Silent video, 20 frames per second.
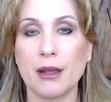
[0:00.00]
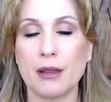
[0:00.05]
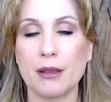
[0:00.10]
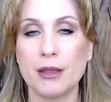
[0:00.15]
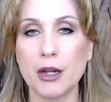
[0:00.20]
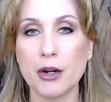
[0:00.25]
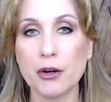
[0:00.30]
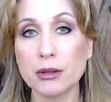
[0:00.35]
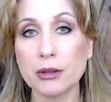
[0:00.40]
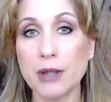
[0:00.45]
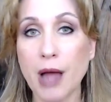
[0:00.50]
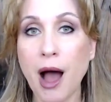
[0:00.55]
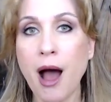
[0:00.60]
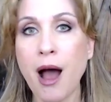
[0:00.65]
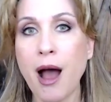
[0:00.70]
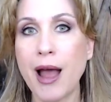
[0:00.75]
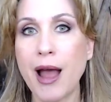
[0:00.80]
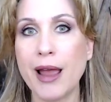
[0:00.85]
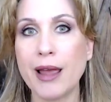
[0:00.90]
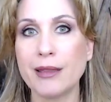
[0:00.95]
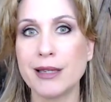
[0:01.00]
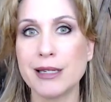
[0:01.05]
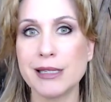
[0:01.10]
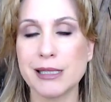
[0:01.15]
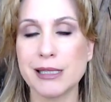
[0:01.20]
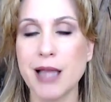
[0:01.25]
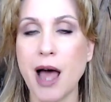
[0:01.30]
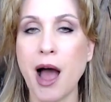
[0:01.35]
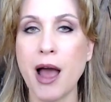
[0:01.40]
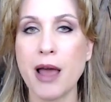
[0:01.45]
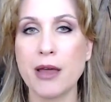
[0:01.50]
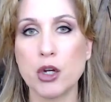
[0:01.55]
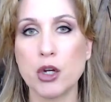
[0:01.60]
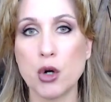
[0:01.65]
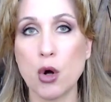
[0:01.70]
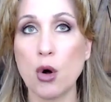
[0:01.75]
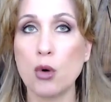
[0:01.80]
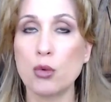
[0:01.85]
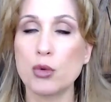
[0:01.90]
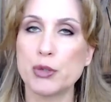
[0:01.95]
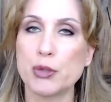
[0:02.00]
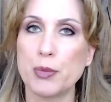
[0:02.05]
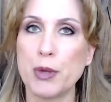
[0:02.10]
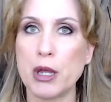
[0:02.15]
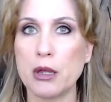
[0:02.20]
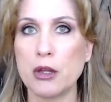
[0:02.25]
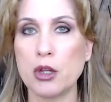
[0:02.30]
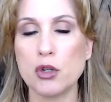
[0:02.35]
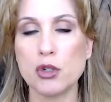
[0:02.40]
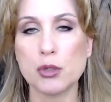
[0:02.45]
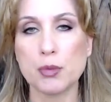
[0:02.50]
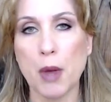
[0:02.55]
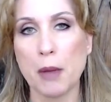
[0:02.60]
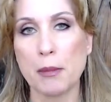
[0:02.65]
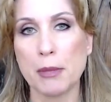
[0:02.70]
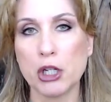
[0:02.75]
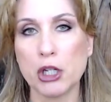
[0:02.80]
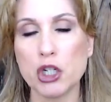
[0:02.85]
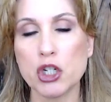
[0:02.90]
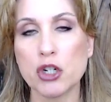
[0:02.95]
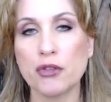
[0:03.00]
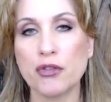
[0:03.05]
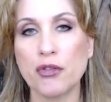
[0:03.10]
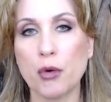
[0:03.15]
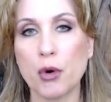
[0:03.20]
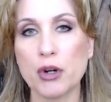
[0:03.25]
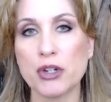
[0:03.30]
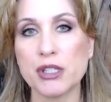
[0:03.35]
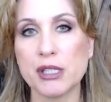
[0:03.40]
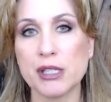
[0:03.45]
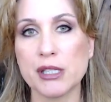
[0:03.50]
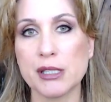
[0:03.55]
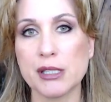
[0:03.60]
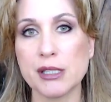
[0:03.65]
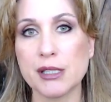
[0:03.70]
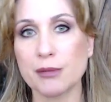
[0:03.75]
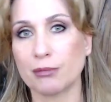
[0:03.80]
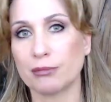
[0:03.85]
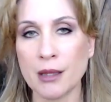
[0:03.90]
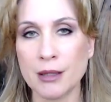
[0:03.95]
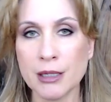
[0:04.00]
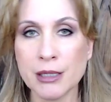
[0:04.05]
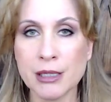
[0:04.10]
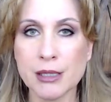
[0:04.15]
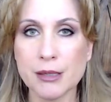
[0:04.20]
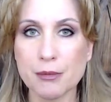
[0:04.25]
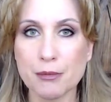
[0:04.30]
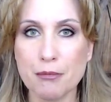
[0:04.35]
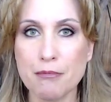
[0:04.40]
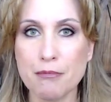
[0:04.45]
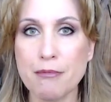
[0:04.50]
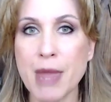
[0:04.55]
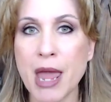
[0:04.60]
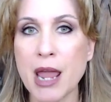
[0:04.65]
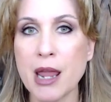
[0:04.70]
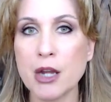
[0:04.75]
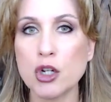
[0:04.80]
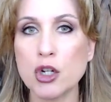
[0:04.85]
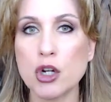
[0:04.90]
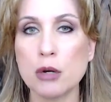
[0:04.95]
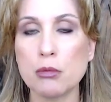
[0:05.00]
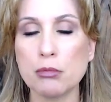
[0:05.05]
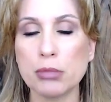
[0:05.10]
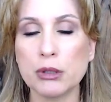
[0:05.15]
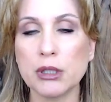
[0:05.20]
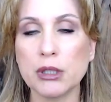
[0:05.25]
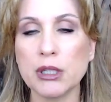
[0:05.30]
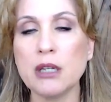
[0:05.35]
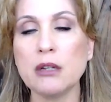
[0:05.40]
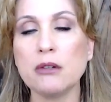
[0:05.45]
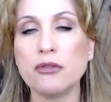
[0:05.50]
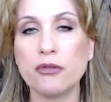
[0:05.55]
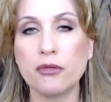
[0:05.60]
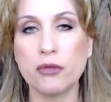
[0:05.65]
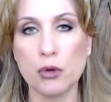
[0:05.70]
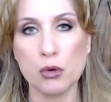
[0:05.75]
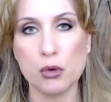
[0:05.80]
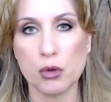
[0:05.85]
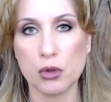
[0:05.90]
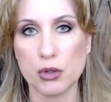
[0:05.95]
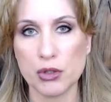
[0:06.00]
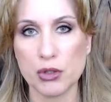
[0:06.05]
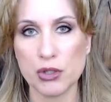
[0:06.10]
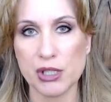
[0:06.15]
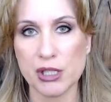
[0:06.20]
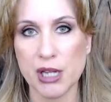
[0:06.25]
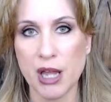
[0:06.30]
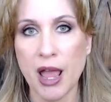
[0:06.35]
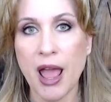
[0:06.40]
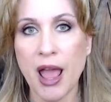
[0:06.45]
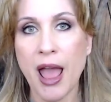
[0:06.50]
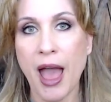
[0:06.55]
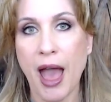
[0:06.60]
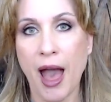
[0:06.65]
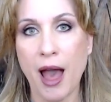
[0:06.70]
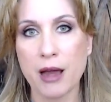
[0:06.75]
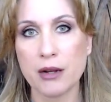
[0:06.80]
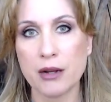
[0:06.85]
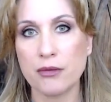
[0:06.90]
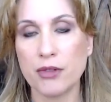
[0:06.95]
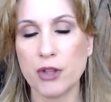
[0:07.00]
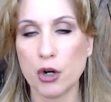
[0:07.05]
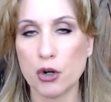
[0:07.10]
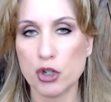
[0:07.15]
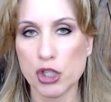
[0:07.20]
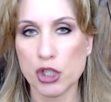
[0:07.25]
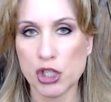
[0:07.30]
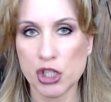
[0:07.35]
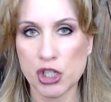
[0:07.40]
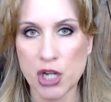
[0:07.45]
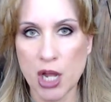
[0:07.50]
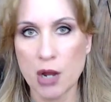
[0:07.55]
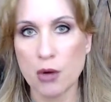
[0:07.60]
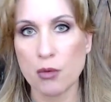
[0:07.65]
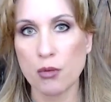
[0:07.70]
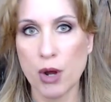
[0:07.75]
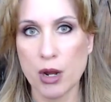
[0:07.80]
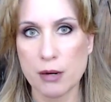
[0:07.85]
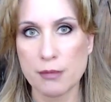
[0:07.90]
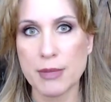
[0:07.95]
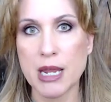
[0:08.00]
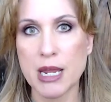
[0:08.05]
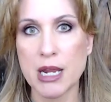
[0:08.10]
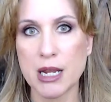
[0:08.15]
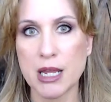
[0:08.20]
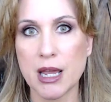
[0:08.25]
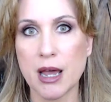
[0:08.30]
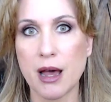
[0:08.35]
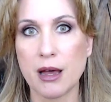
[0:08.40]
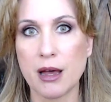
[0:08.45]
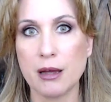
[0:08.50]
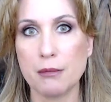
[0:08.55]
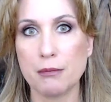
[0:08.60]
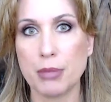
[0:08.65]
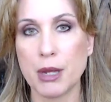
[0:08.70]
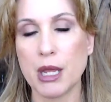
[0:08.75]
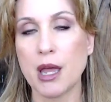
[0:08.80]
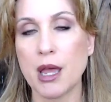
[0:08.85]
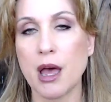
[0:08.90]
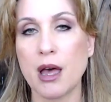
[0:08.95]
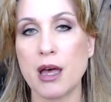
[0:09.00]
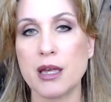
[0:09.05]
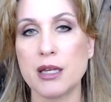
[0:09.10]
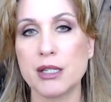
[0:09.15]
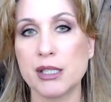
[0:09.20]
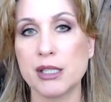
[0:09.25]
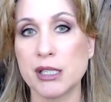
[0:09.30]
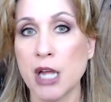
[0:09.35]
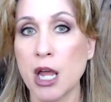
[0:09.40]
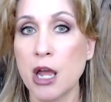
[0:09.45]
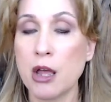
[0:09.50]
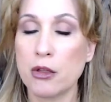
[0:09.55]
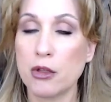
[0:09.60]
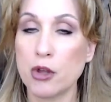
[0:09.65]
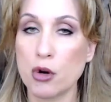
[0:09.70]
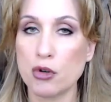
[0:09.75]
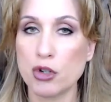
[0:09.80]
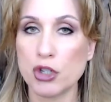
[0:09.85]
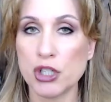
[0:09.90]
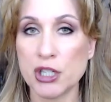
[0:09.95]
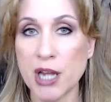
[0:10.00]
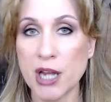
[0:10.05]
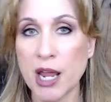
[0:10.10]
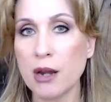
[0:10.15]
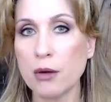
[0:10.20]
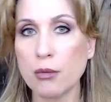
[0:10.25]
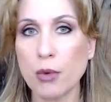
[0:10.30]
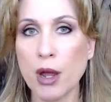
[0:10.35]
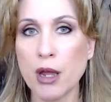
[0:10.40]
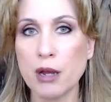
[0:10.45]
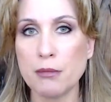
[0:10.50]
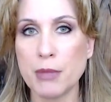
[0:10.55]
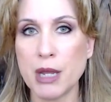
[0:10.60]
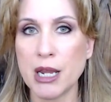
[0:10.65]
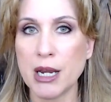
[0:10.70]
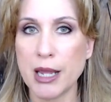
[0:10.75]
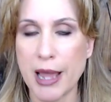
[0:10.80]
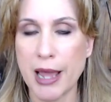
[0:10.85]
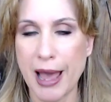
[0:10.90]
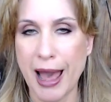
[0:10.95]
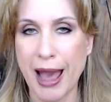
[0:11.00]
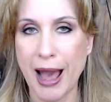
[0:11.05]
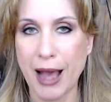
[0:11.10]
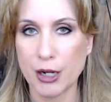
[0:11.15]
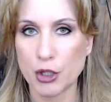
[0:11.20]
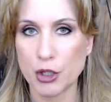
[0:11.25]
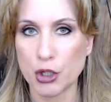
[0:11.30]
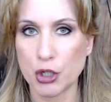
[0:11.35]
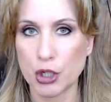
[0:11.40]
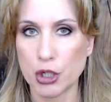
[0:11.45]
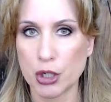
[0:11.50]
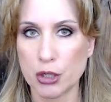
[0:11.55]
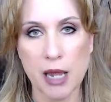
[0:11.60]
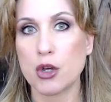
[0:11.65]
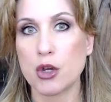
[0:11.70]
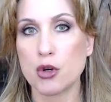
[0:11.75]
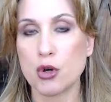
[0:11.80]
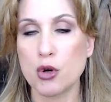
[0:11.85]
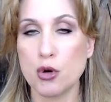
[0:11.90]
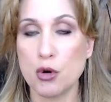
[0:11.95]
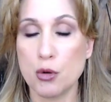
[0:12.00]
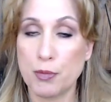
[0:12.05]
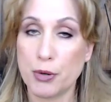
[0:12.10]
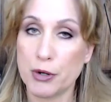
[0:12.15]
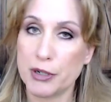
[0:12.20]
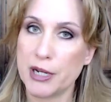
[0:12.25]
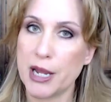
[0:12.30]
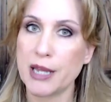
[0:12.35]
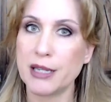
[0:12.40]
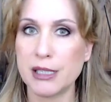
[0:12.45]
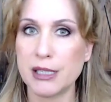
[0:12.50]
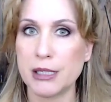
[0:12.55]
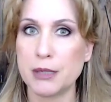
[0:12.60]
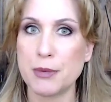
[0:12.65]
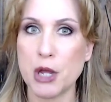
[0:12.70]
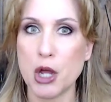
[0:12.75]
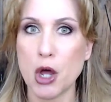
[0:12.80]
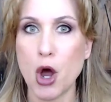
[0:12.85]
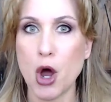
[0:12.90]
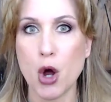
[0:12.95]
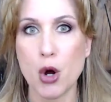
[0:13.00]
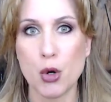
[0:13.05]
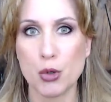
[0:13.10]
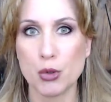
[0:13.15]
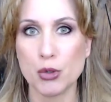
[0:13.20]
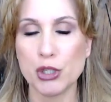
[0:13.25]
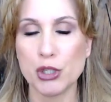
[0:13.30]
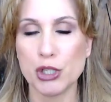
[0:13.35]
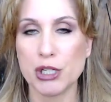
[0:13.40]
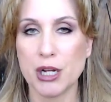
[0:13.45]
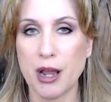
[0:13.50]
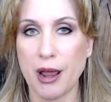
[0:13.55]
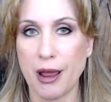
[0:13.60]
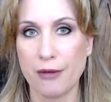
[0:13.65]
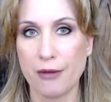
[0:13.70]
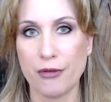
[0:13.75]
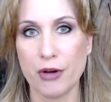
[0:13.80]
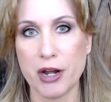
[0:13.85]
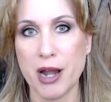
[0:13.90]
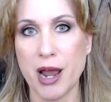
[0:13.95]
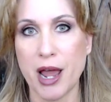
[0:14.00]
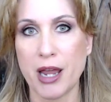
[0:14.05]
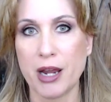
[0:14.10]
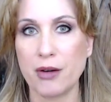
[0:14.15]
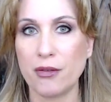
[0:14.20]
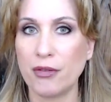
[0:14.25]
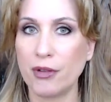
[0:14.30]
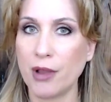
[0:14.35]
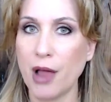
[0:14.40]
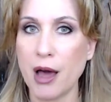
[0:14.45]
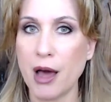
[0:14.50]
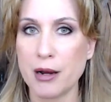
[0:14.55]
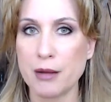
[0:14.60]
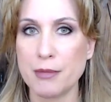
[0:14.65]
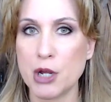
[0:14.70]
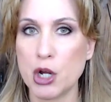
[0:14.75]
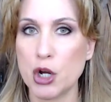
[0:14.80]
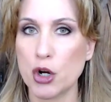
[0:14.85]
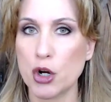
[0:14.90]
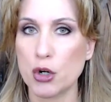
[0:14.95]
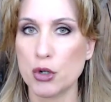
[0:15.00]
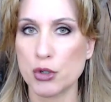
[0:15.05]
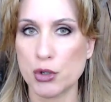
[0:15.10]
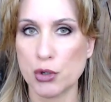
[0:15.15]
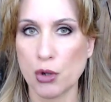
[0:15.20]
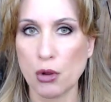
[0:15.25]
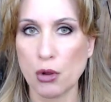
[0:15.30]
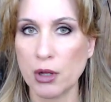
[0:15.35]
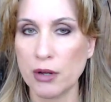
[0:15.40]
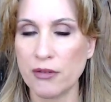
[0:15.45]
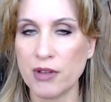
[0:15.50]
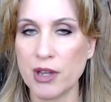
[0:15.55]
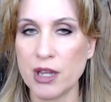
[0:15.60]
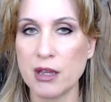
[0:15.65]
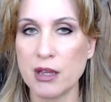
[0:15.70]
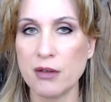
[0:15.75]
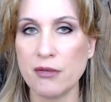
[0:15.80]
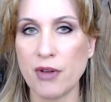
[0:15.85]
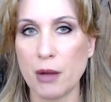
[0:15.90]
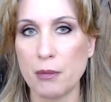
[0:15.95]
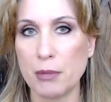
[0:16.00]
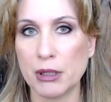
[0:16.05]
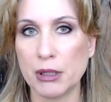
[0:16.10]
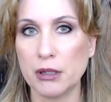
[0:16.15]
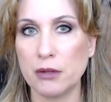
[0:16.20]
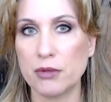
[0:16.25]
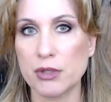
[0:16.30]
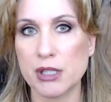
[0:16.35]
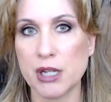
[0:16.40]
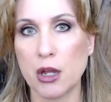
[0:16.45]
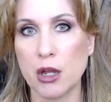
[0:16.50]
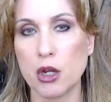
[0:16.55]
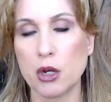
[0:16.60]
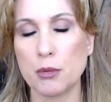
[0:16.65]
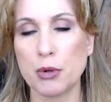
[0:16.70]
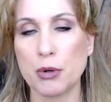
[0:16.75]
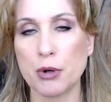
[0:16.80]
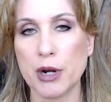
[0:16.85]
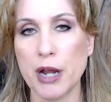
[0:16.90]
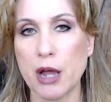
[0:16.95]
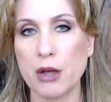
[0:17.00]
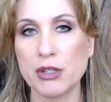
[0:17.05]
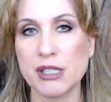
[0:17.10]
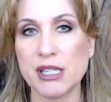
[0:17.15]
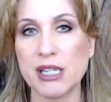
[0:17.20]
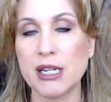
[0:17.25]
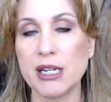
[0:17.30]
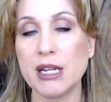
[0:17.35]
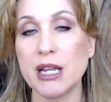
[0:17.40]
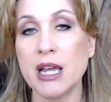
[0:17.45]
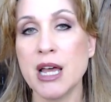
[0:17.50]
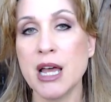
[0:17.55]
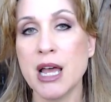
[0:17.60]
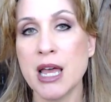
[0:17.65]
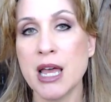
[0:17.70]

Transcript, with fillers: their lie, this lie that, oh, it was being used by militia forces, this made complete fools out of their state run media because there's state run media actor who pretends to be a host every night, Vladimir Soloviev, I believe is how you pronounce it.